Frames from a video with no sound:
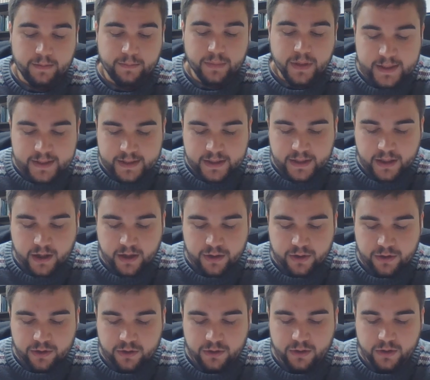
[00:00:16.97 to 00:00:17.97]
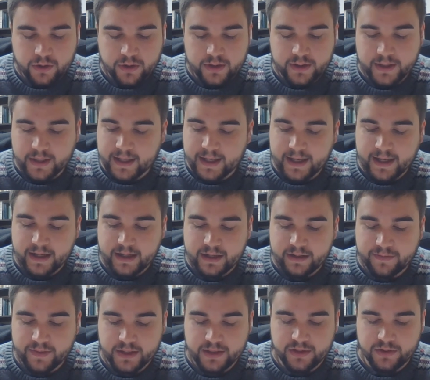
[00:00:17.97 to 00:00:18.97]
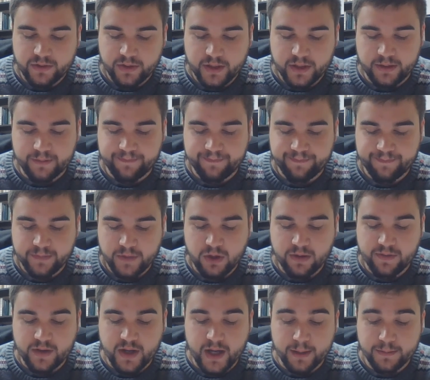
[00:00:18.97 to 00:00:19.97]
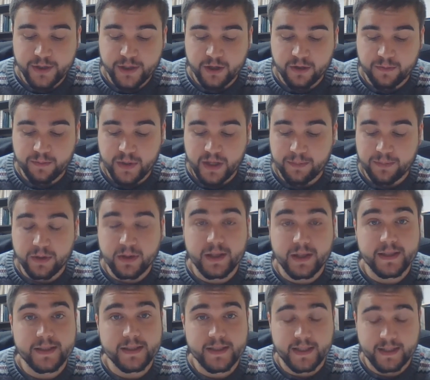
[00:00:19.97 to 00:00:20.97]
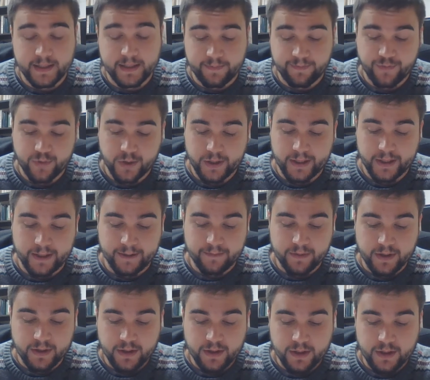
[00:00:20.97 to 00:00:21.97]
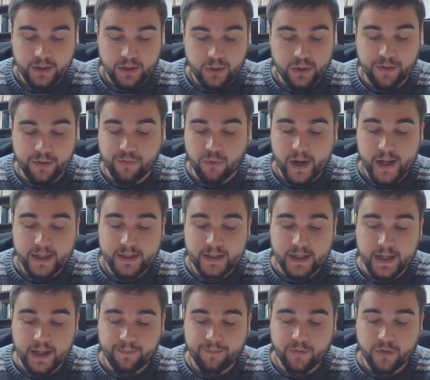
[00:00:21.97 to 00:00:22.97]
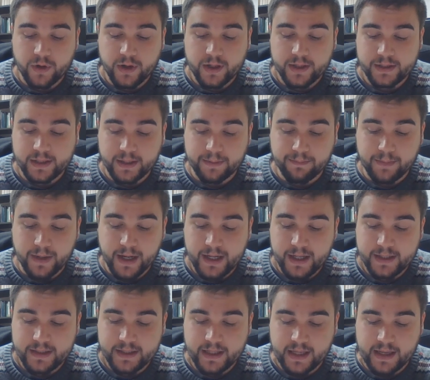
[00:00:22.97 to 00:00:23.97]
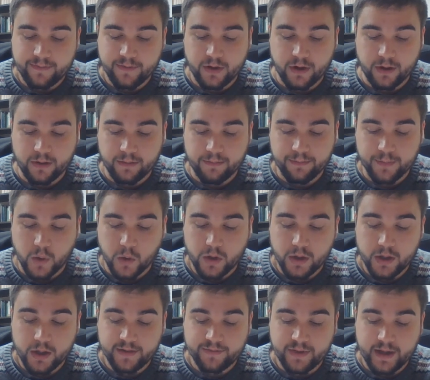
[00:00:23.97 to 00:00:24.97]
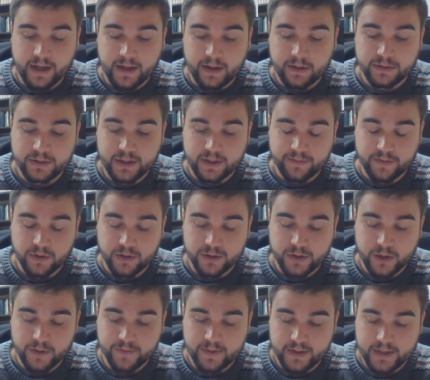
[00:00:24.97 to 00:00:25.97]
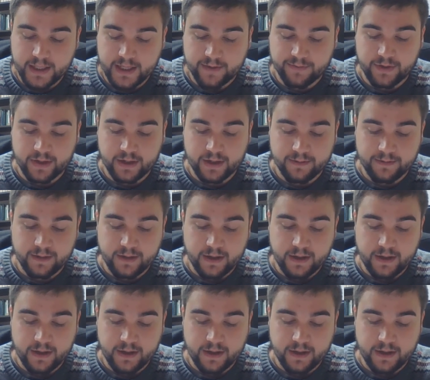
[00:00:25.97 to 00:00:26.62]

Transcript: Blessed are you, Lord, the God of Israel. You have come to your people and set them free. You have raised up for us a mighty Savior, born of the house of your servant David.